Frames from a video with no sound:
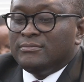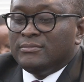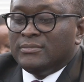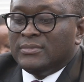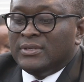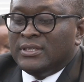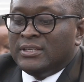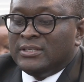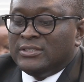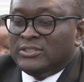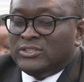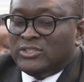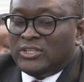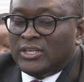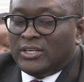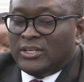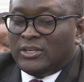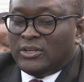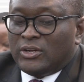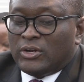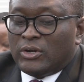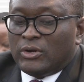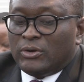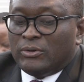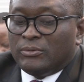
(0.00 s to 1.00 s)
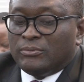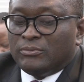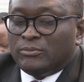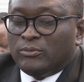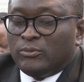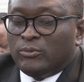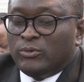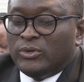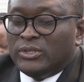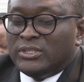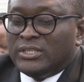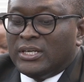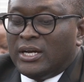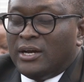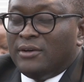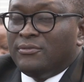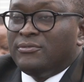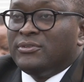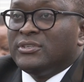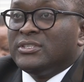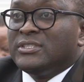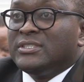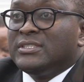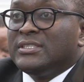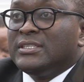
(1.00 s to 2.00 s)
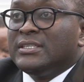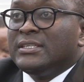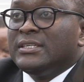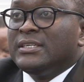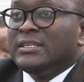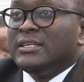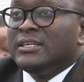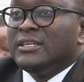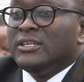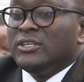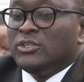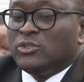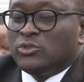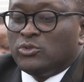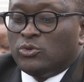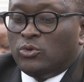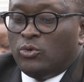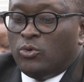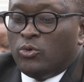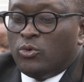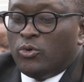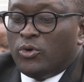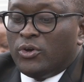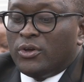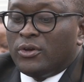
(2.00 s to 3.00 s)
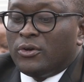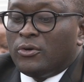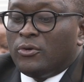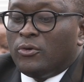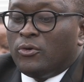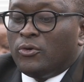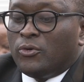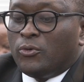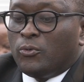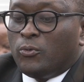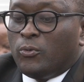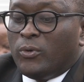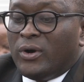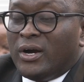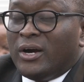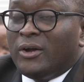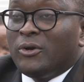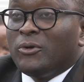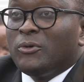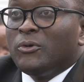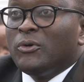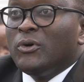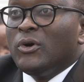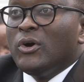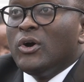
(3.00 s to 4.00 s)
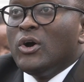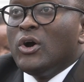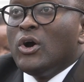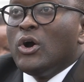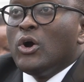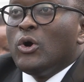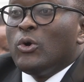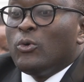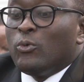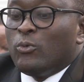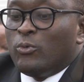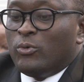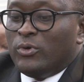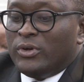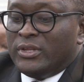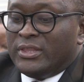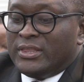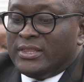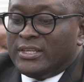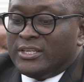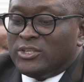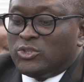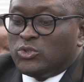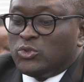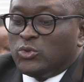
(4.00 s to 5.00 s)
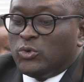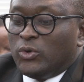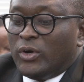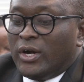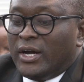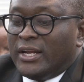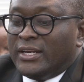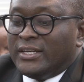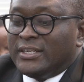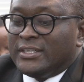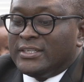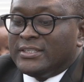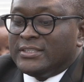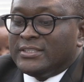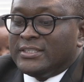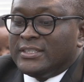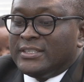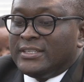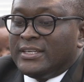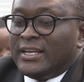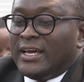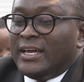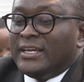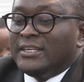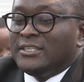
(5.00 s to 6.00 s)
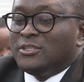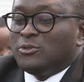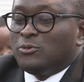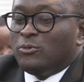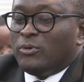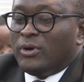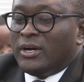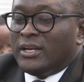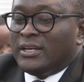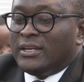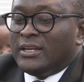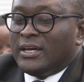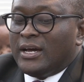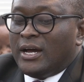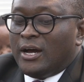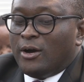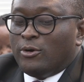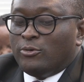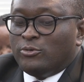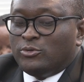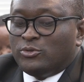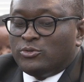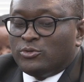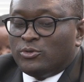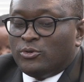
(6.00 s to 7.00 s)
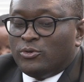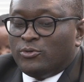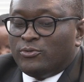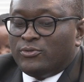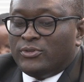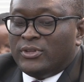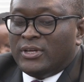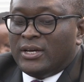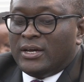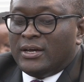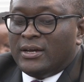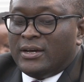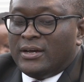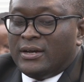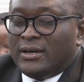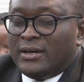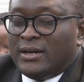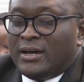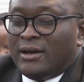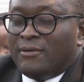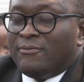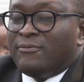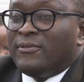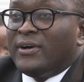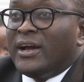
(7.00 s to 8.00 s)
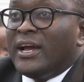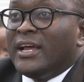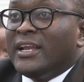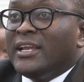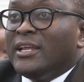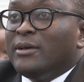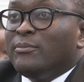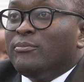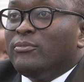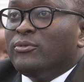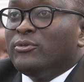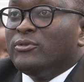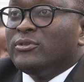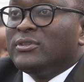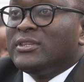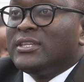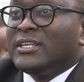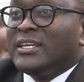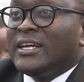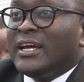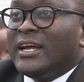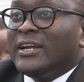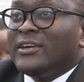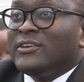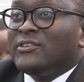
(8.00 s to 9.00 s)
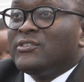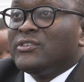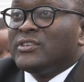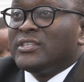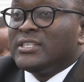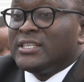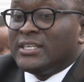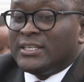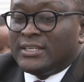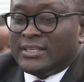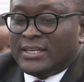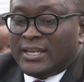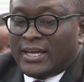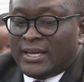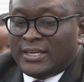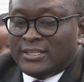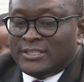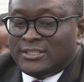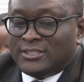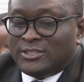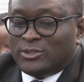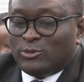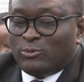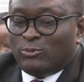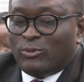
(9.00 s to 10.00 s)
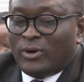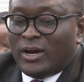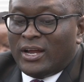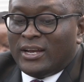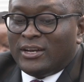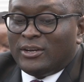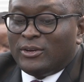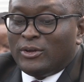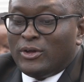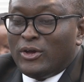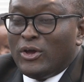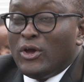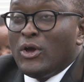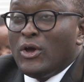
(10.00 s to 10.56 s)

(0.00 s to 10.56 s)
In general, wheat harvesting is going on well, with 291 out of the available 391